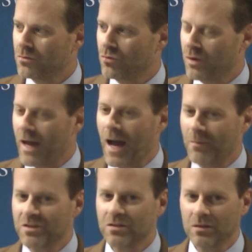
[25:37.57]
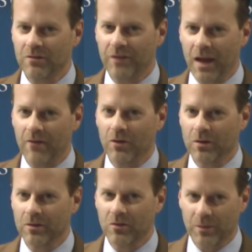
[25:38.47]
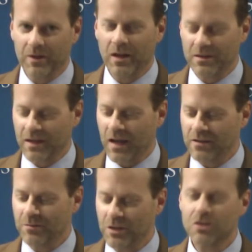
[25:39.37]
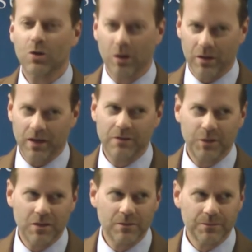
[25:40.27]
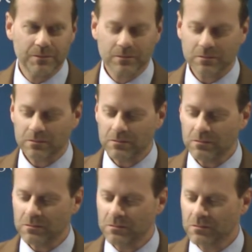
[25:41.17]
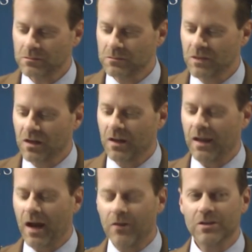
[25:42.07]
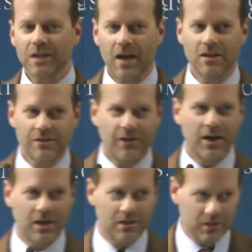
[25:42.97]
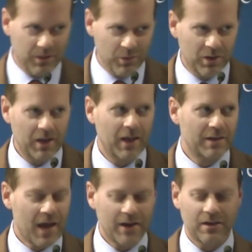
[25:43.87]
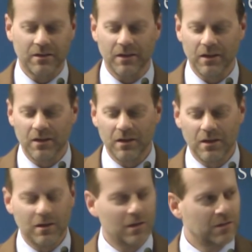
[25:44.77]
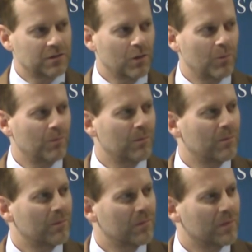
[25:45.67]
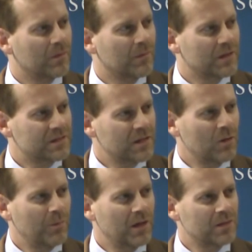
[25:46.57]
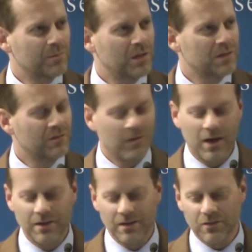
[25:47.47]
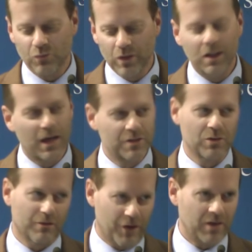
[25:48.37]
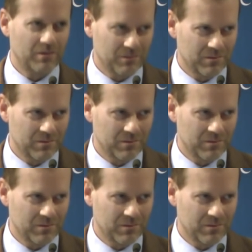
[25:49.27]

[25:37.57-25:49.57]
would absolutely favor criminalizing hate speech, so called hate speech. Okay, the other side is fighting deliberately and tactically. So, my single biggest piece of advice is realize you're in a fight